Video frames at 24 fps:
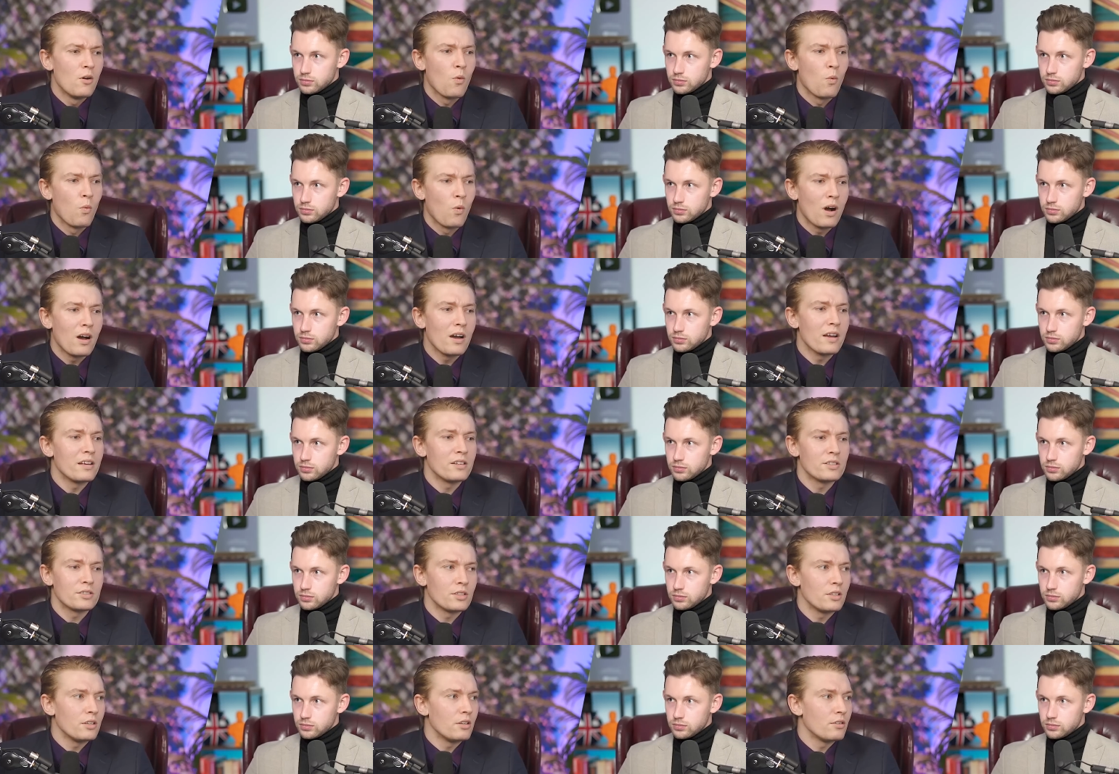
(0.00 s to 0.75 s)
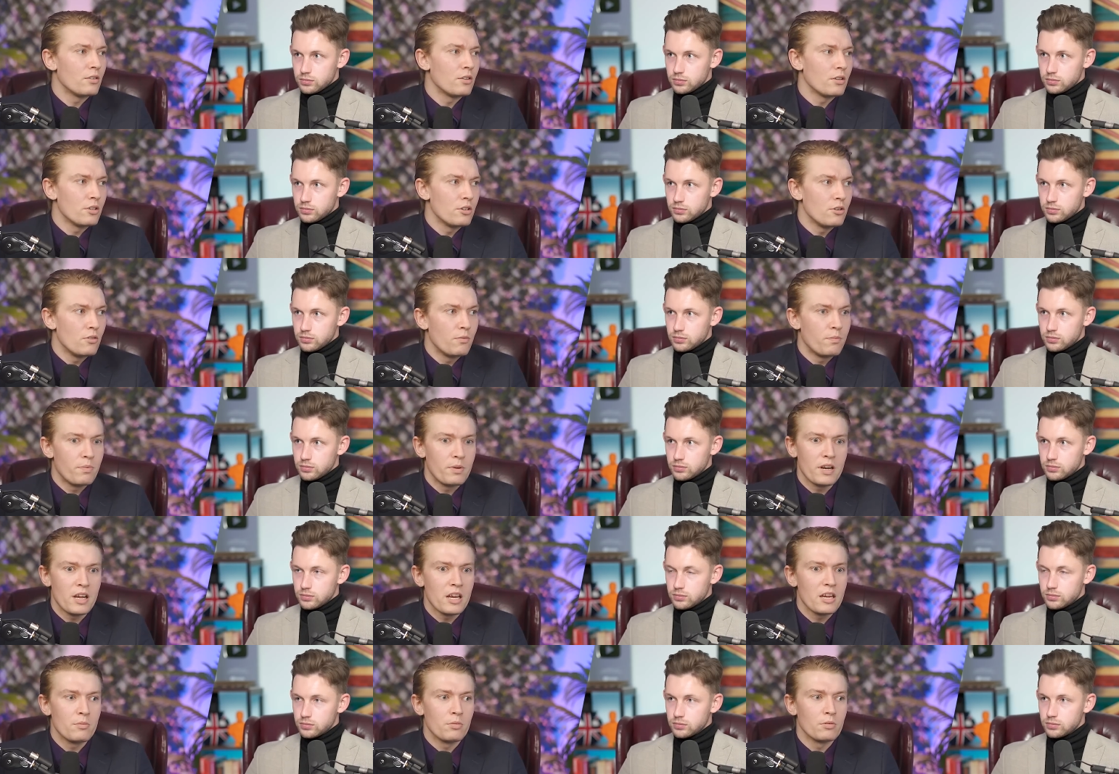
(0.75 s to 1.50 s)
Speaker 1: why is it that you've
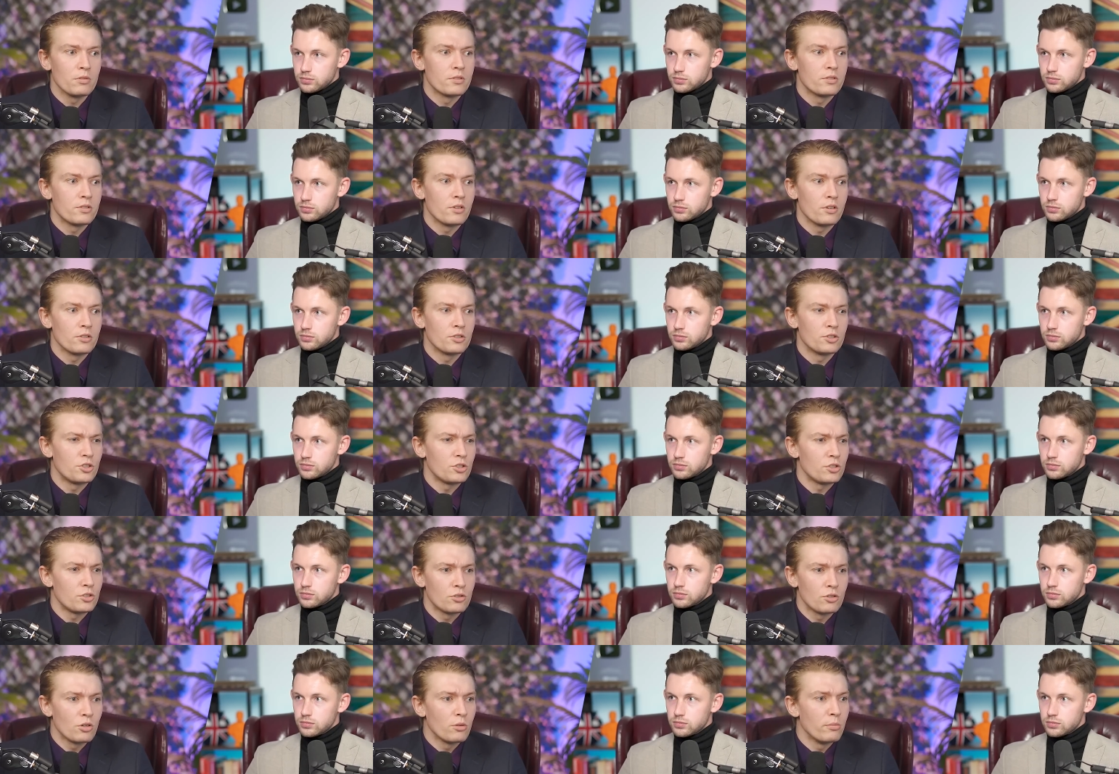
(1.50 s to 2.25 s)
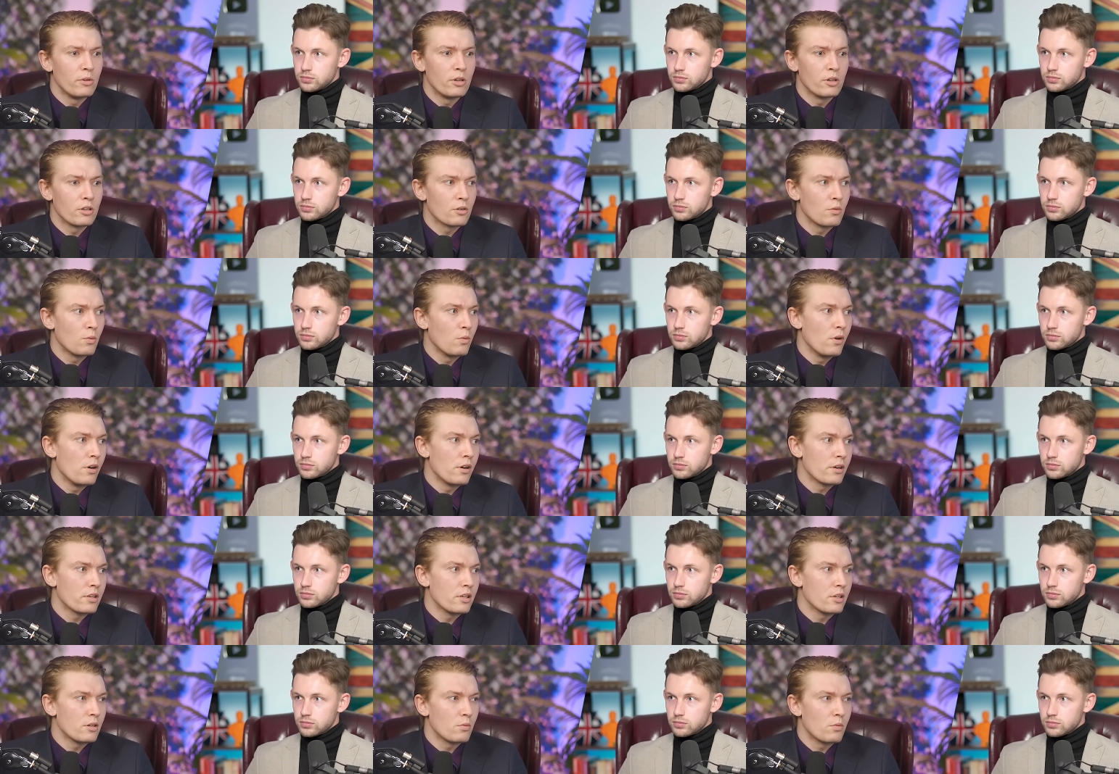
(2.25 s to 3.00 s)
been able to stomach
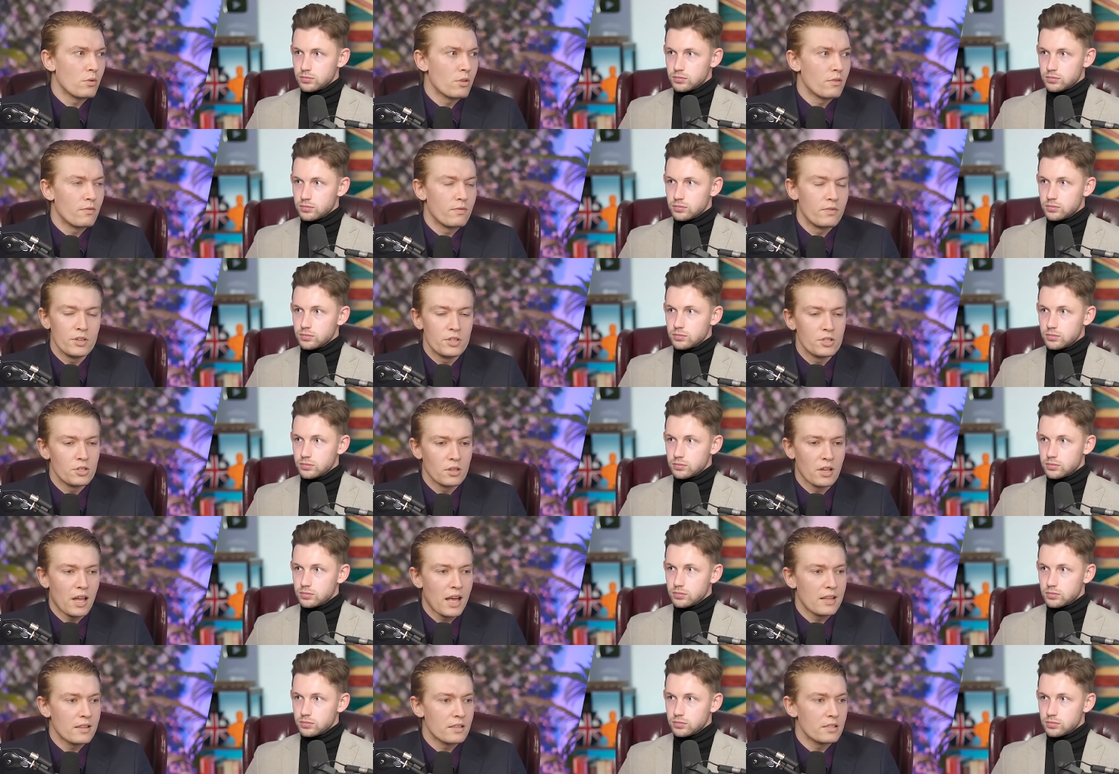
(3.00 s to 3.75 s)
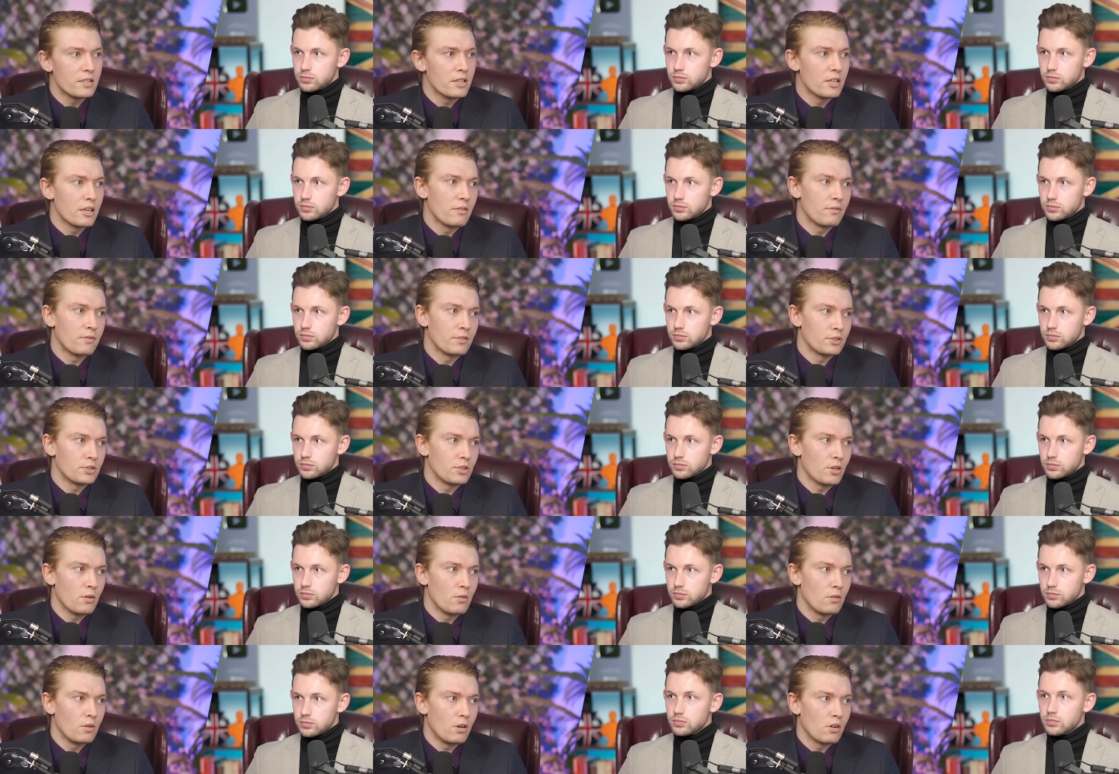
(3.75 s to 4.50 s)
working with a vigilante for
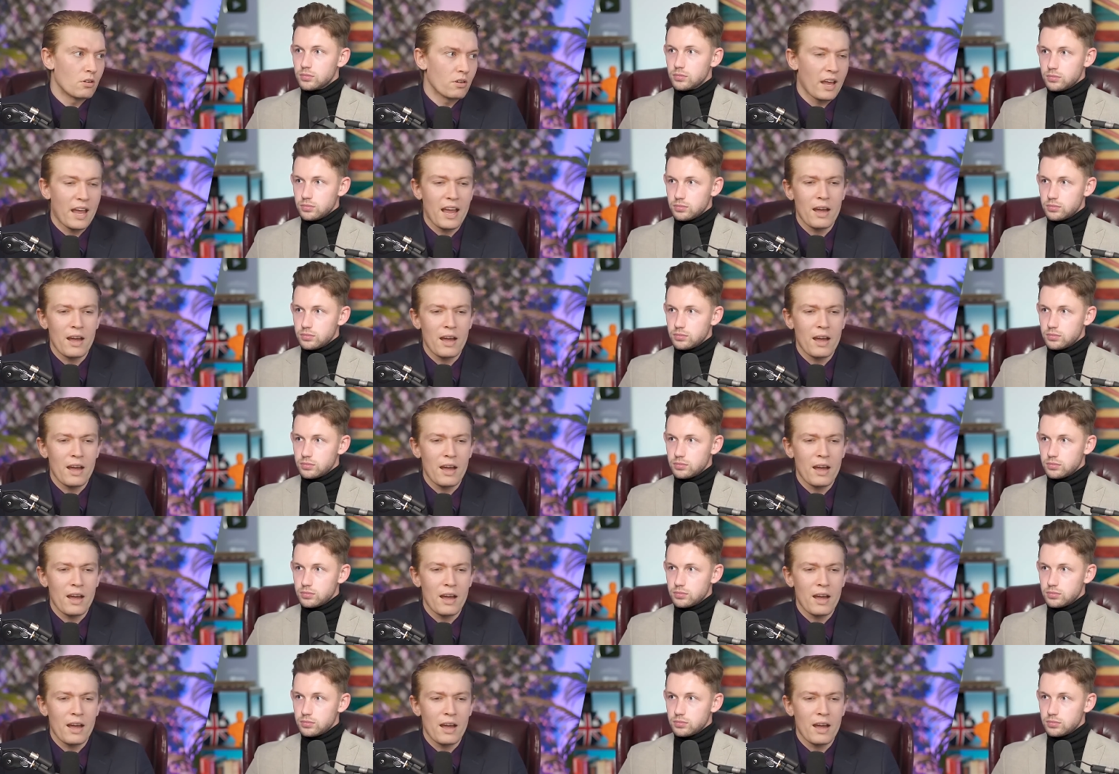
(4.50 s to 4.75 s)
so long?